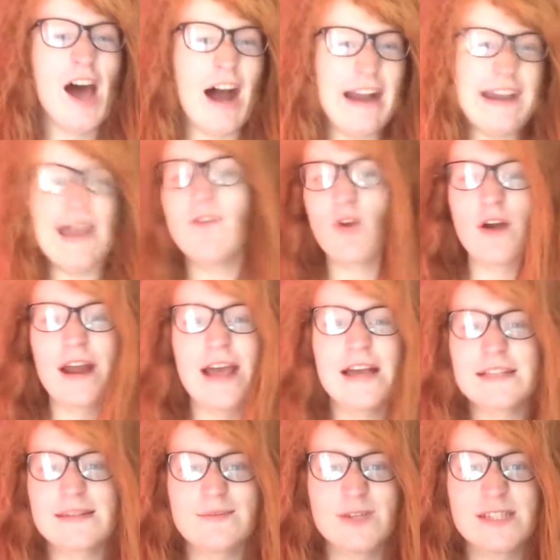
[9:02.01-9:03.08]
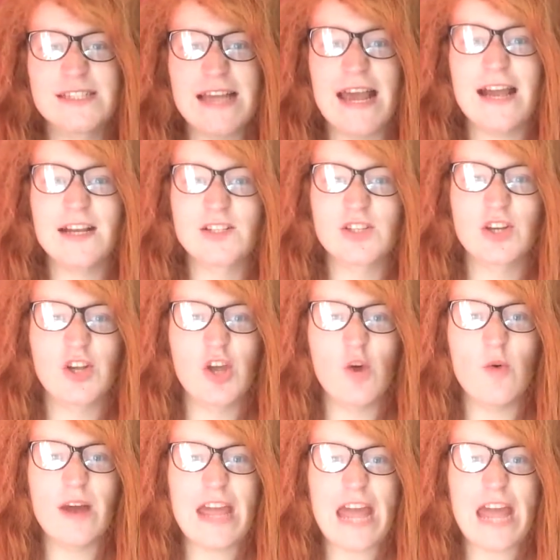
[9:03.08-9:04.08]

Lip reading: I never want to hear someone saying Segu